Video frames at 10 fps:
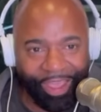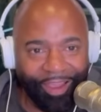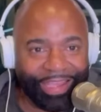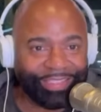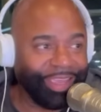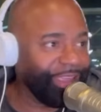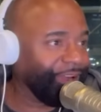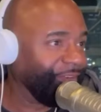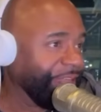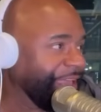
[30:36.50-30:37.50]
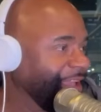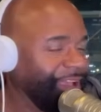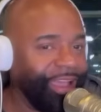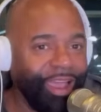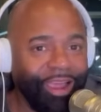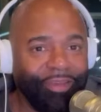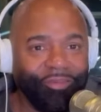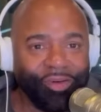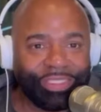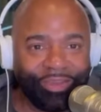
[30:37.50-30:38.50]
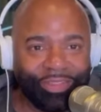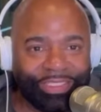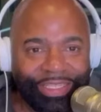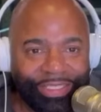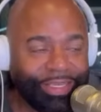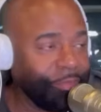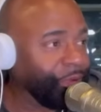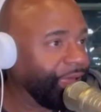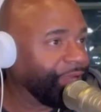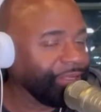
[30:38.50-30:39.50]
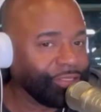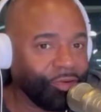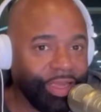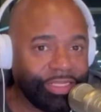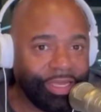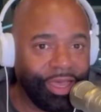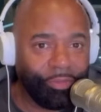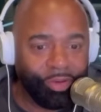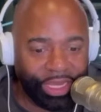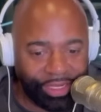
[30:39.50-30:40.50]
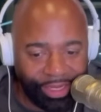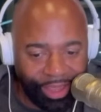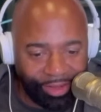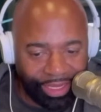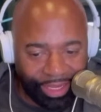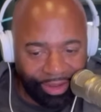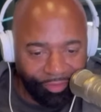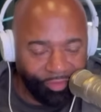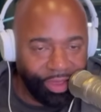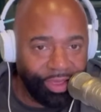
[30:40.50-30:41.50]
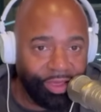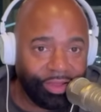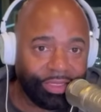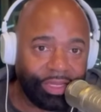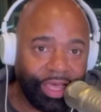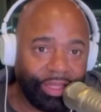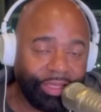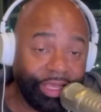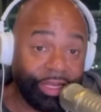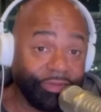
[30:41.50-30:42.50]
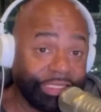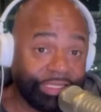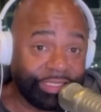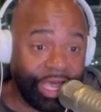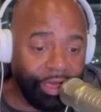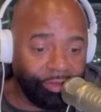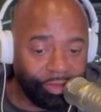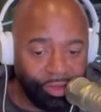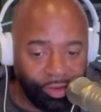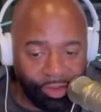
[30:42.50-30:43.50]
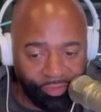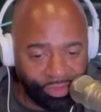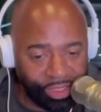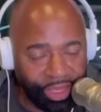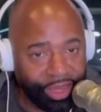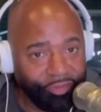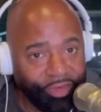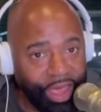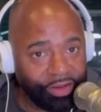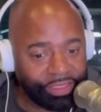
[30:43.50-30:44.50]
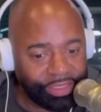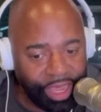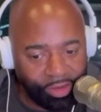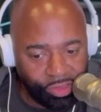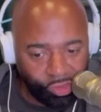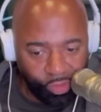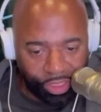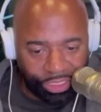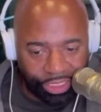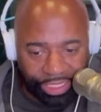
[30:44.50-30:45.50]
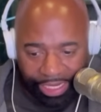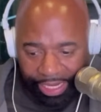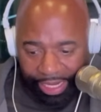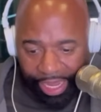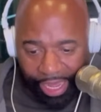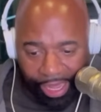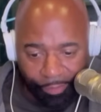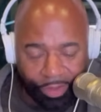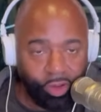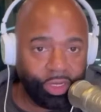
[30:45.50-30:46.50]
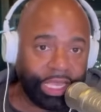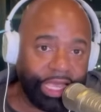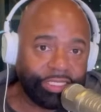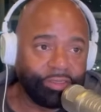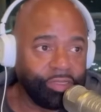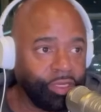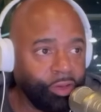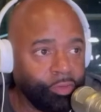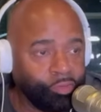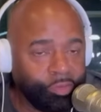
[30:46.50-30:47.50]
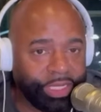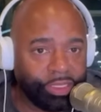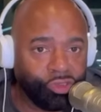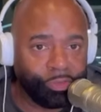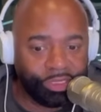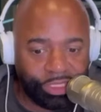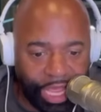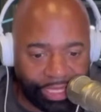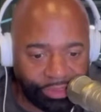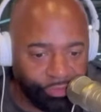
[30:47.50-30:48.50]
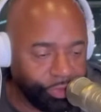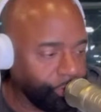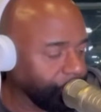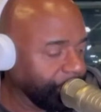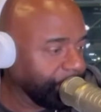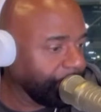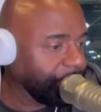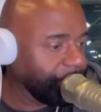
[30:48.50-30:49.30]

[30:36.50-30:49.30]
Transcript: All right, take care. All right, folks, that was DJ Bland. Does a great job breaking down the NFL and the NFC South, covers the Atlanta Falcons down in Georgia. And on occasion, make the trip to Jacksonville and,